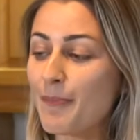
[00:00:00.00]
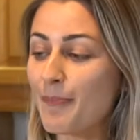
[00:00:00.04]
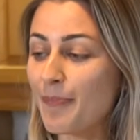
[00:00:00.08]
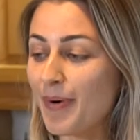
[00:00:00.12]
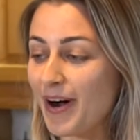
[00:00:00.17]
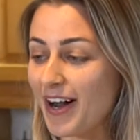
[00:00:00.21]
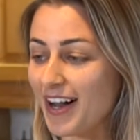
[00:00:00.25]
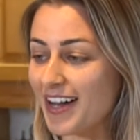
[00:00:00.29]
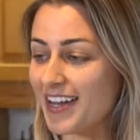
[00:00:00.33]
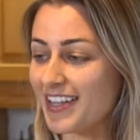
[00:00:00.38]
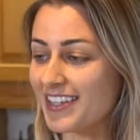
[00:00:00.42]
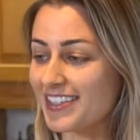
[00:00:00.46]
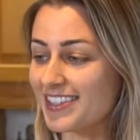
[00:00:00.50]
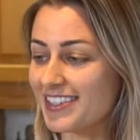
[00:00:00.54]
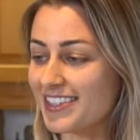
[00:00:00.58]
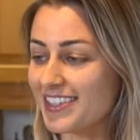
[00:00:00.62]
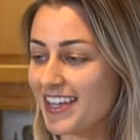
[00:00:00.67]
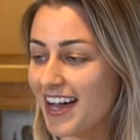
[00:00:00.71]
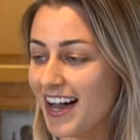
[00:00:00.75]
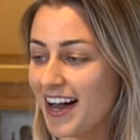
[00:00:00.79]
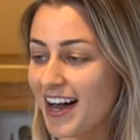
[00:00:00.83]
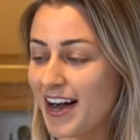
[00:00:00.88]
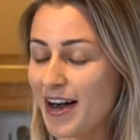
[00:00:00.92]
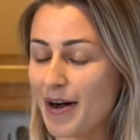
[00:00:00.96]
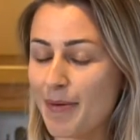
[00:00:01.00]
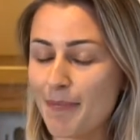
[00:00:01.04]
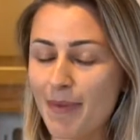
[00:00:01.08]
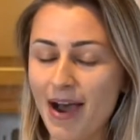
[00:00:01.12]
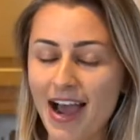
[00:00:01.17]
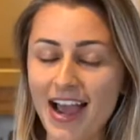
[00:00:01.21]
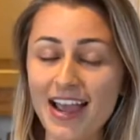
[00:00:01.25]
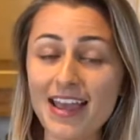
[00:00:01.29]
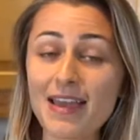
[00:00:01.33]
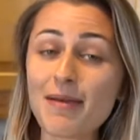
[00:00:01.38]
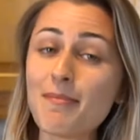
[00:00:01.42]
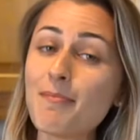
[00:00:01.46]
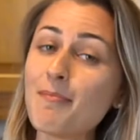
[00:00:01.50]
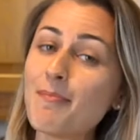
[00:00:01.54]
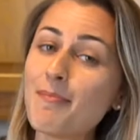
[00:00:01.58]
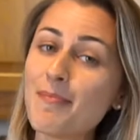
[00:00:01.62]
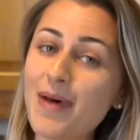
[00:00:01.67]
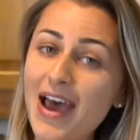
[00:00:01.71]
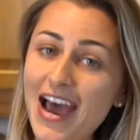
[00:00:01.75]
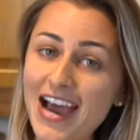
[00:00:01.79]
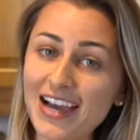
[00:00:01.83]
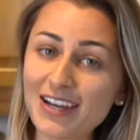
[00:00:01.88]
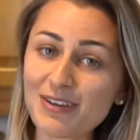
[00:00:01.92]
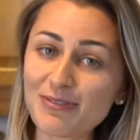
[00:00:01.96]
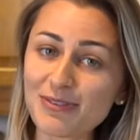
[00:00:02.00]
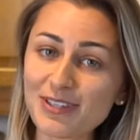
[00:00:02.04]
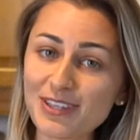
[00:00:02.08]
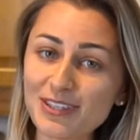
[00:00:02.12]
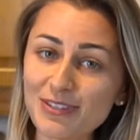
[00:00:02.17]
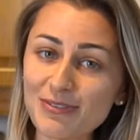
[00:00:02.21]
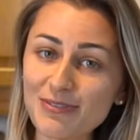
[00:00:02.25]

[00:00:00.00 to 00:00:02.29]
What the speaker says: But I am back with